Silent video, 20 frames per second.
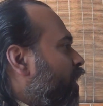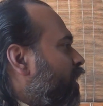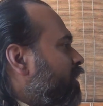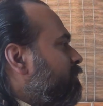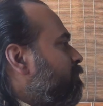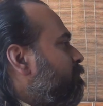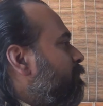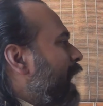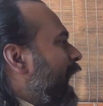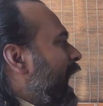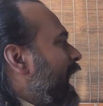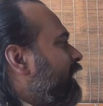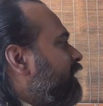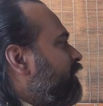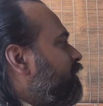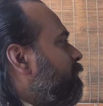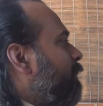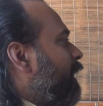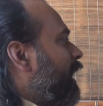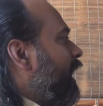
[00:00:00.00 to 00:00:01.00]
not
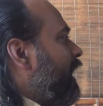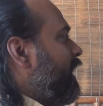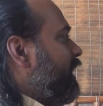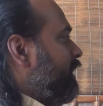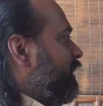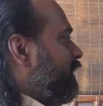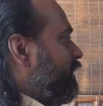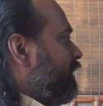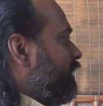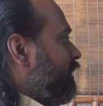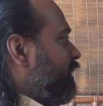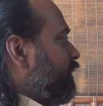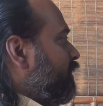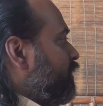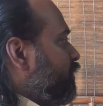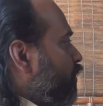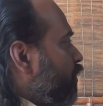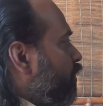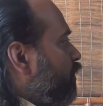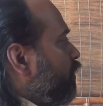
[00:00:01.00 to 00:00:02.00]
backed by
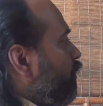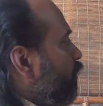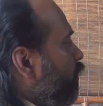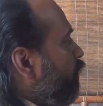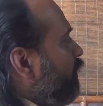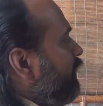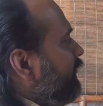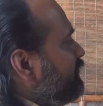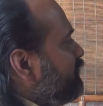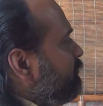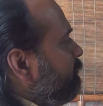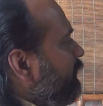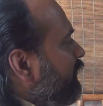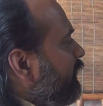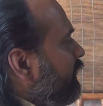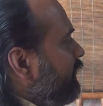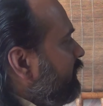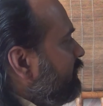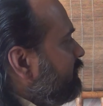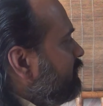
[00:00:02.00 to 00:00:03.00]
your own
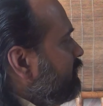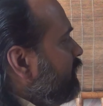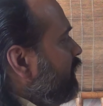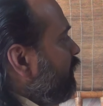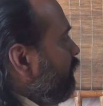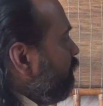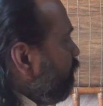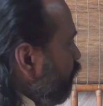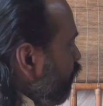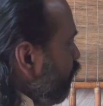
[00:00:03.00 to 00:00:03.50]
experience,